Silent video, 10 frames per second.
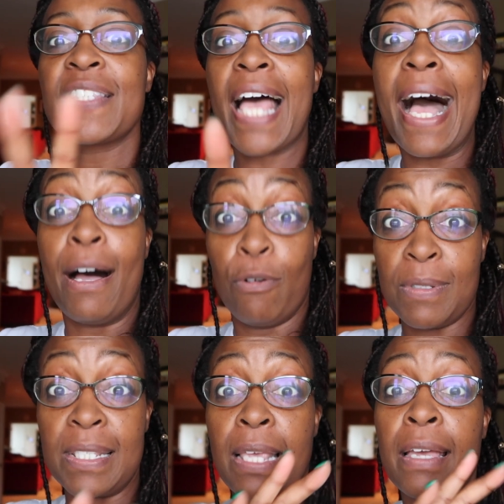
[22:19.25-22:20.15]
of
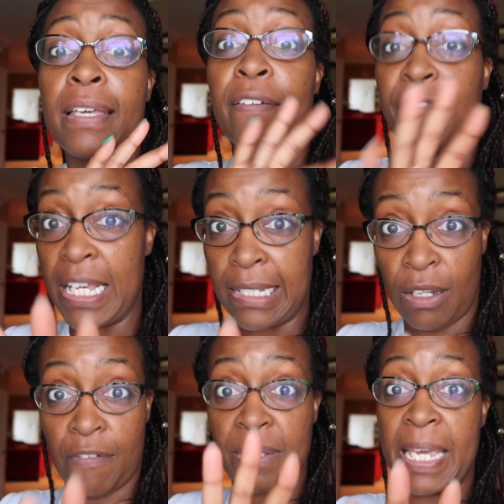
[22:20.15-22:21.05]
towels and face
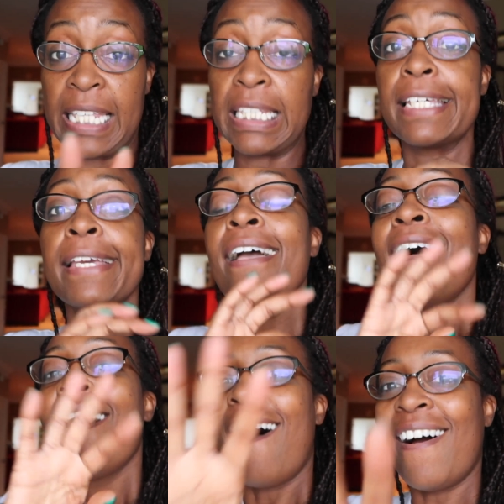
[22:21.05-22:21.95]
cloths mainly.
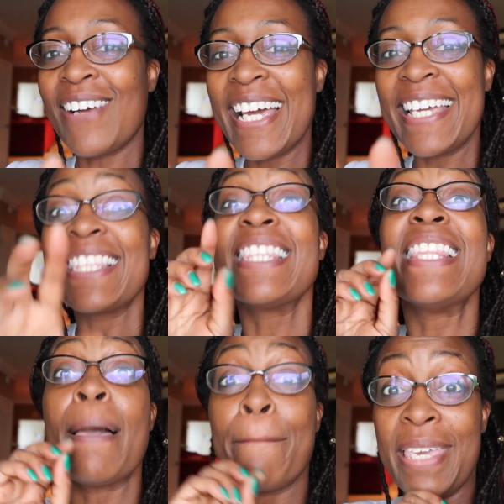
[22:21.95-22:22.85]
Alright,
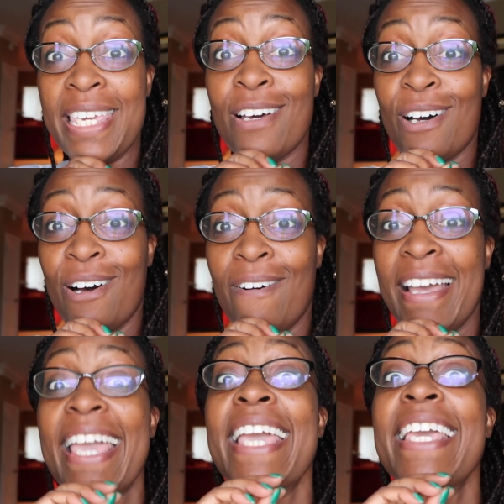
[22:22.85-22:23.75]
let me go
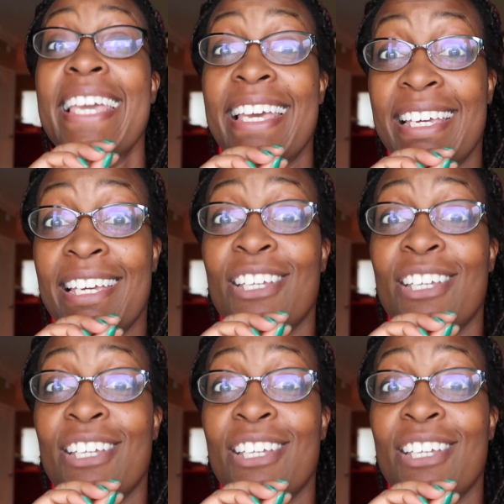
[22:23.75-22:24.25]
and get